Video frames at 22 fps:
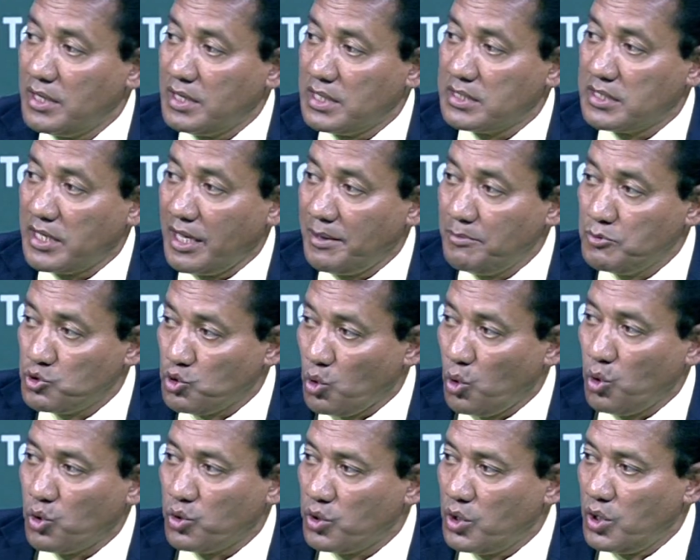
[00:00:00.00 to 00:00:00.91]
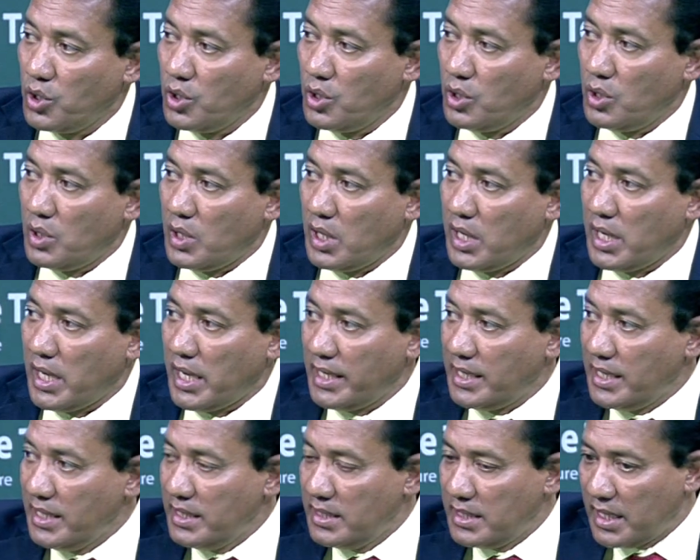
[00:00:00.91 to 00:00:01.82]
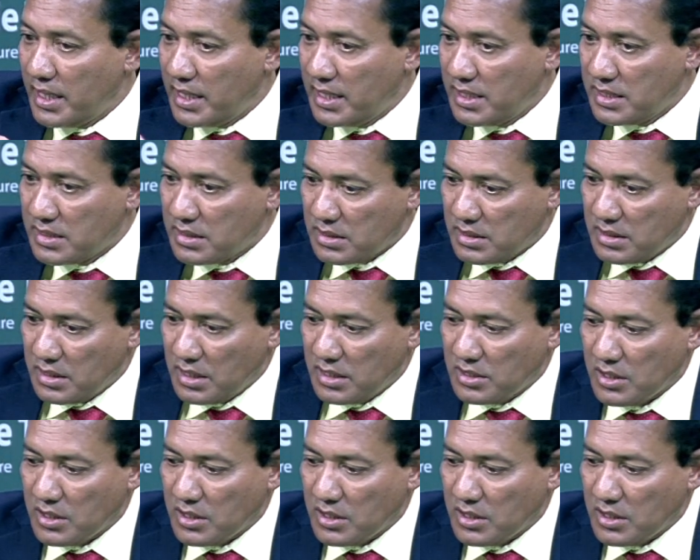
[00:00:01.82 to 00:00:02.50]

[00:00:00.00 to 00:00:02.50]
safe zone in his